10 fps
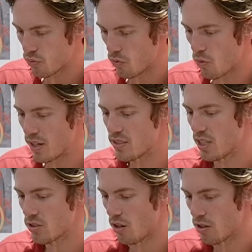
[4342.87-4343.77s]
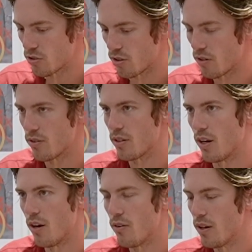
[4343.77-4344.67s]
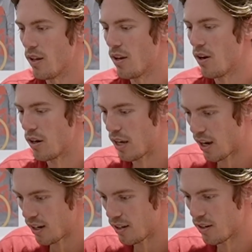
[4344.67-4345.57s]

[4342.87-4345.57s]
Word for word: What is testosterone? You know, okay,